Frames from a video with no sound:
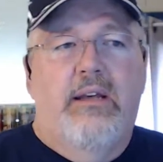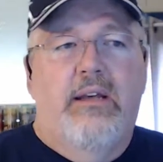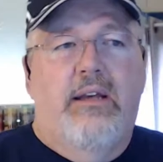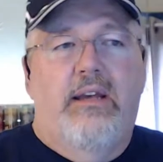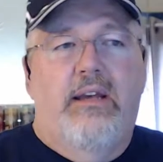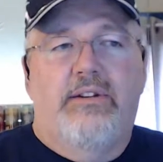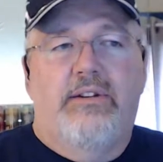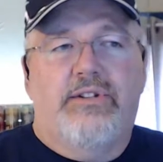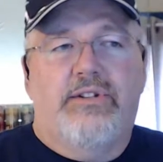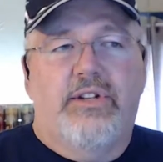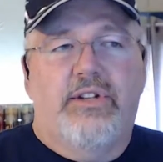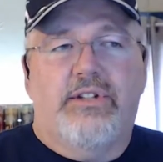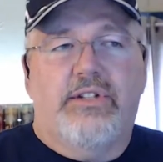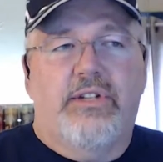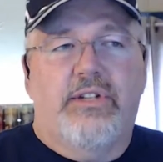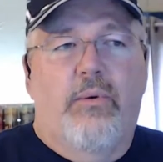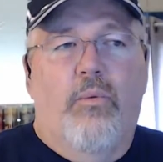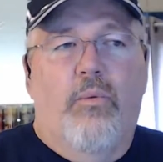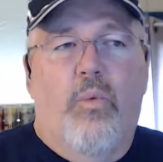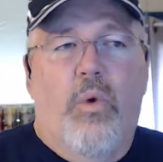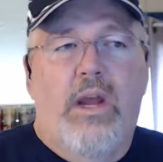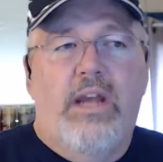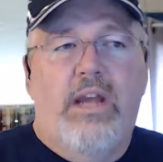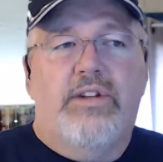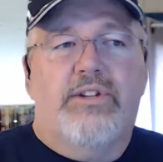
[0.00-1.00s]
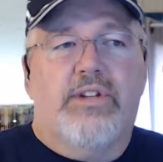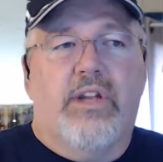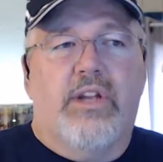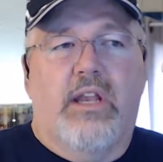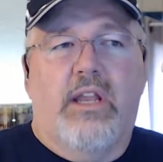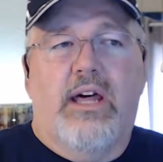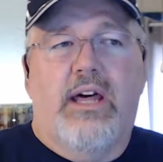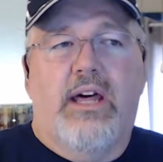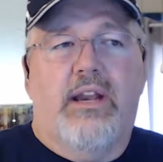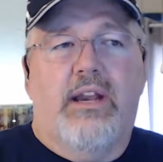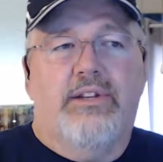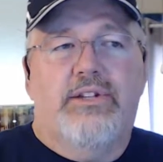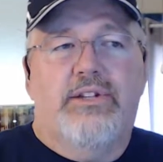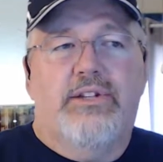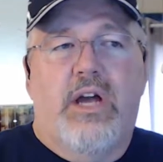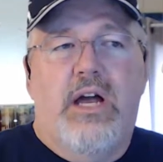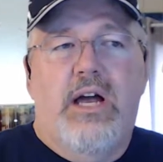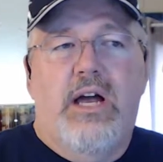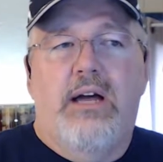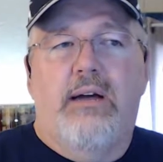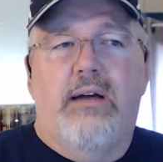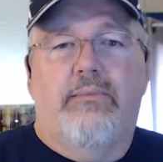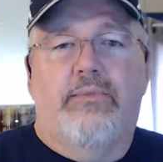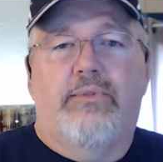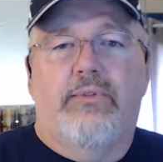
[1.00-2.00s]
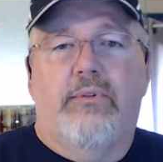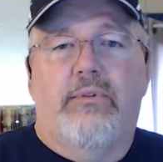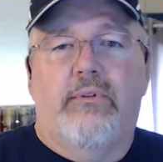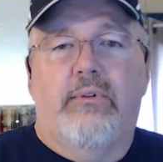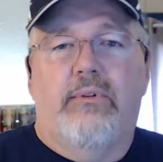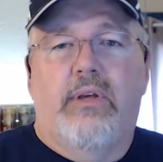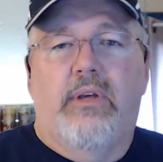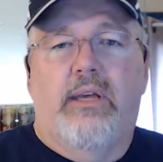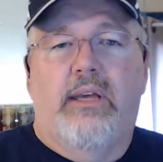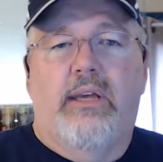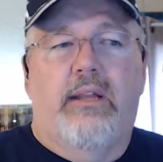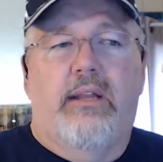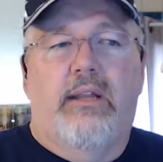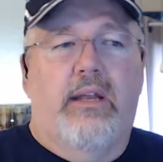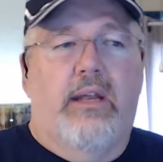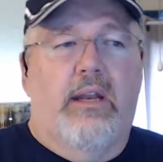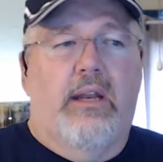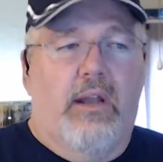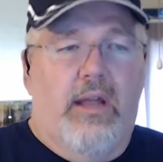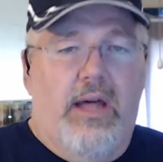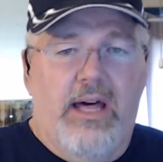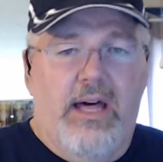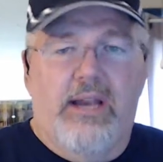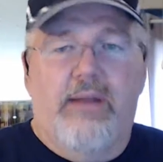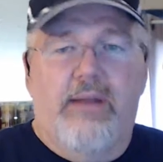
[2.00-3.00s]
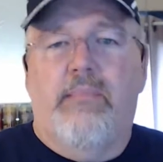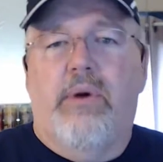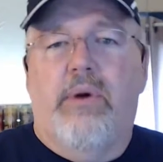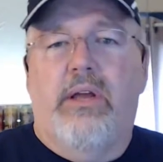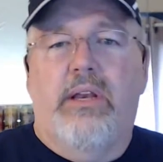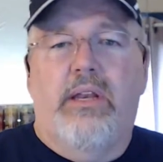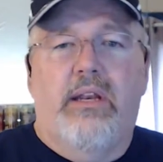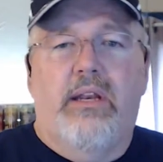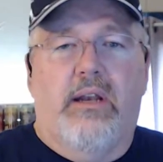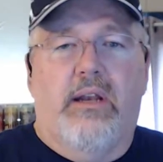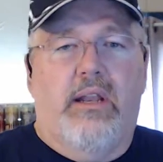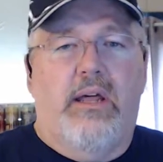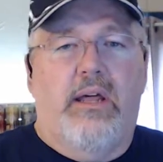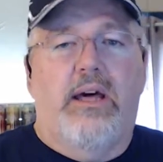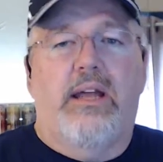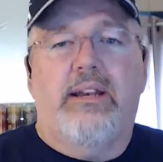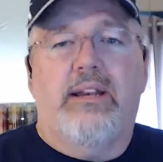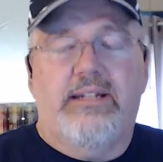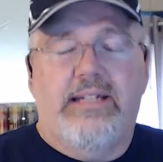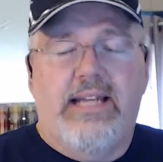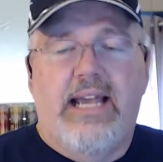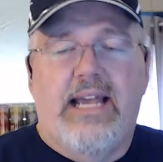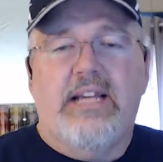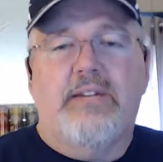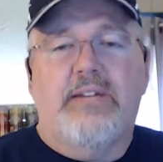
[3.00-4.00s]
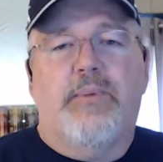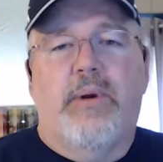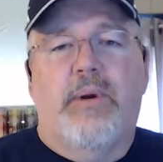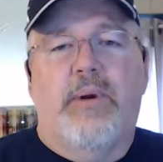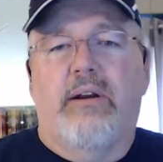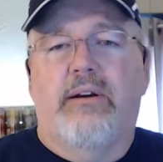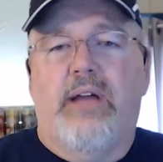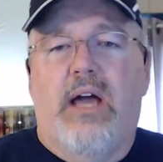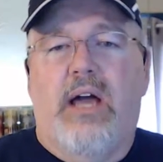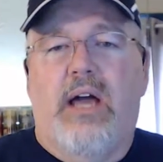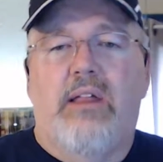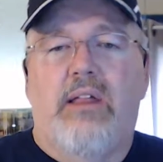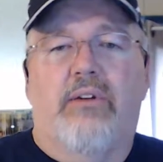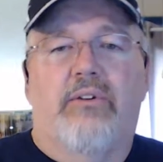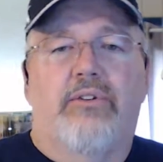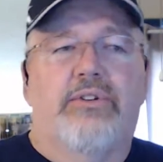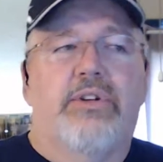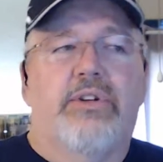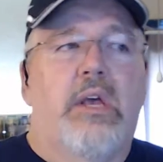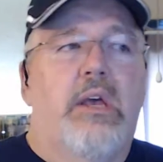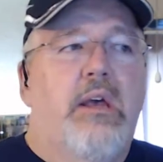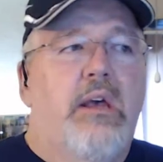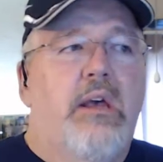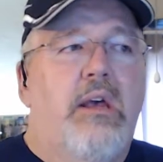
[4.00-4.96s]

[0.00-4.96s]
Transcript: It wastes a lot of jobs and a lot of money and a lot of taxpayer dollars